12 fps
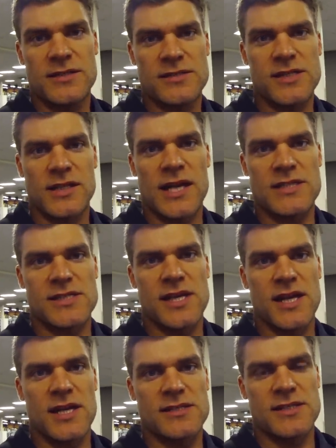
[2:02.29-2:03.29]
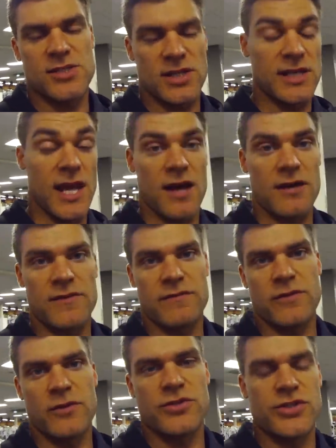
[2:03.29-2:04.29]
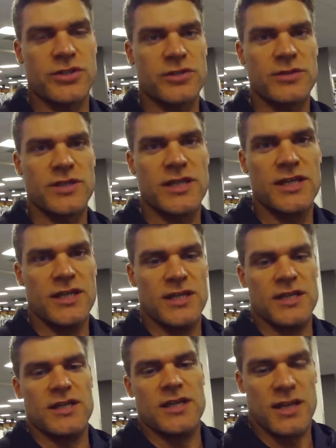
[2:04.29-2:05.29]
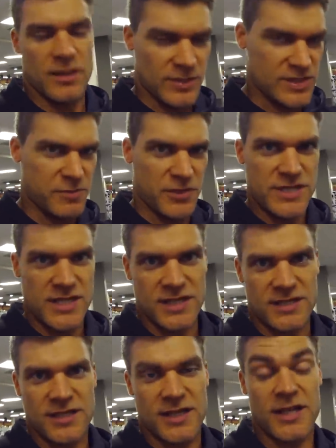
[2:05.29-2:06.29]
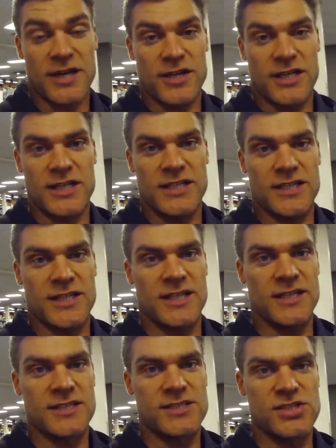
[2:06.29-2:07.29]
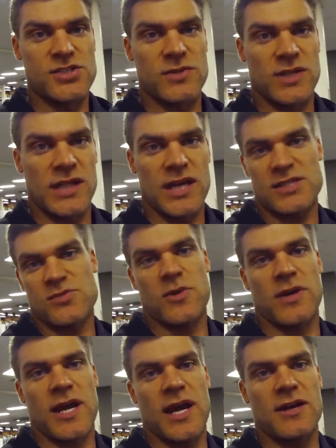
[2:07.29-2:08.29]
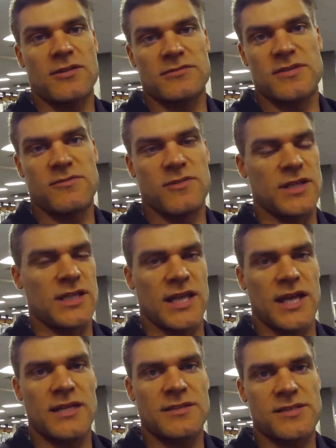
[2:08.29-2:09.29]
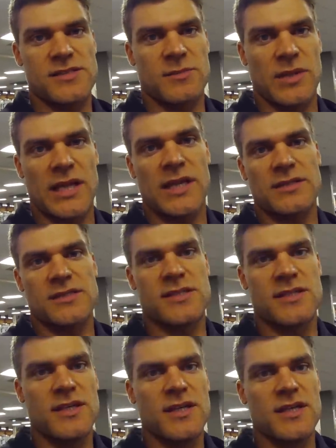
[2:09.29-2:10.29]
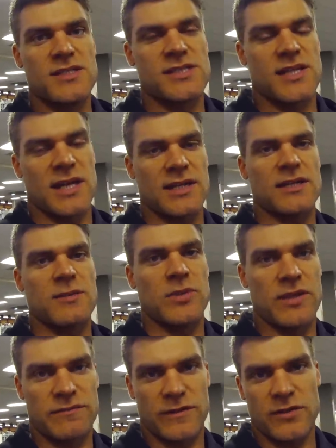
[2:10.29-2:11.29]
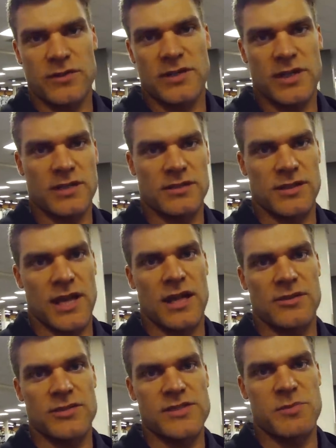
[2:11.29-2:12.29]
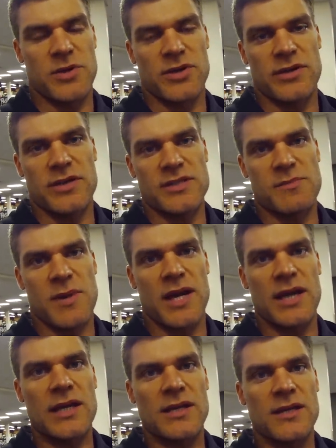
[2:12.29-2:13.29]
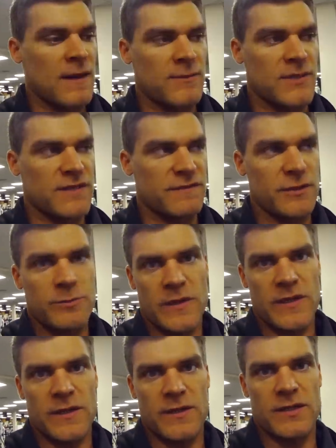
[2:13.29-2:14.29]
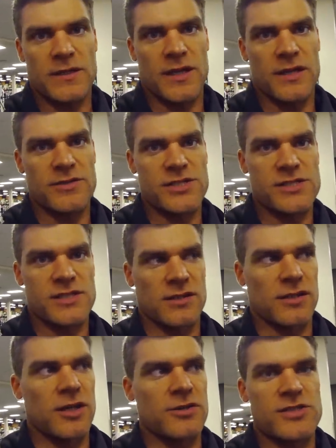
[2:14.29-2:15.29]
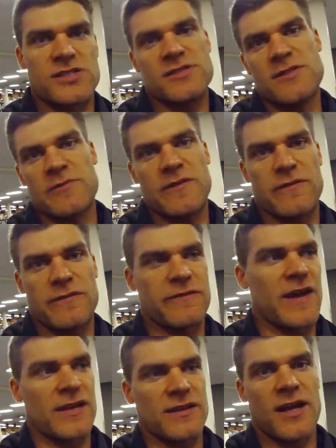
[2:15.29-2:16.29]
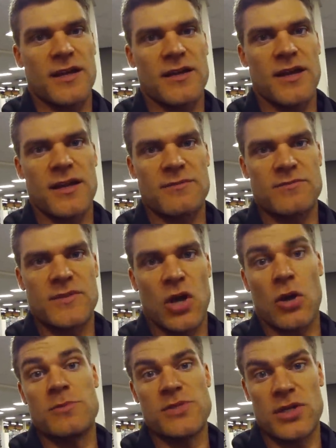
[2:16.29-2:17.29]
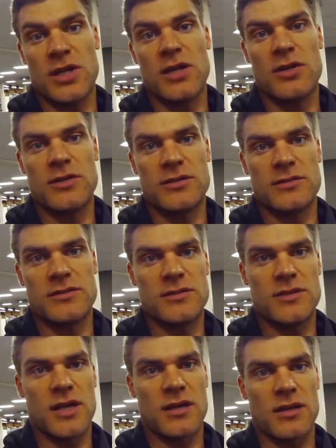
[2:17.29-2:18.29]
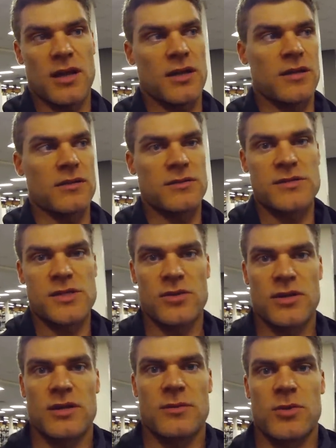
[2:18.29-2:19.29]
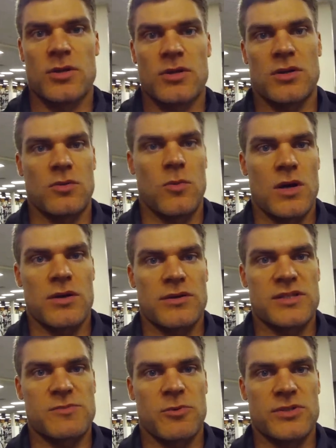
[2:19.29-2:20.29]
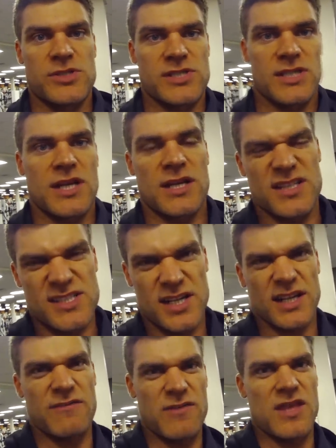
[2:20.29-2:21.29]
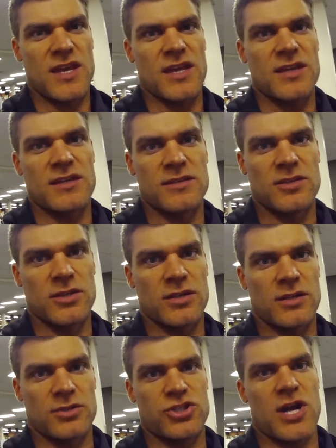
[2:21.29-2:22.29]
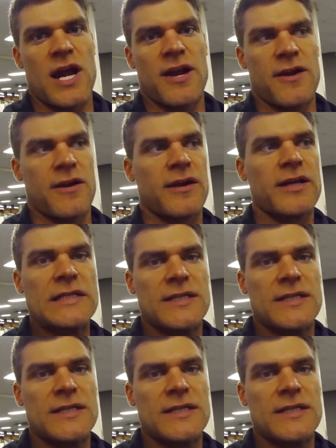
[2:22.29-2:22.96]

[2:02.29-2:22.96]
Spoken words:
It's the last day. It's like the day of the photo shoot. I got my spray tan, got a haircut, just doing the last workout. Really light, just some legs. Just kind of get the blood flowing, get a little calories burned. That's about it. But feeling pretty good. Energy's a little low, just simply the fact that carbs are low and not a lot of sodium or water at this point. Just kind of suck everything in, look a little drier.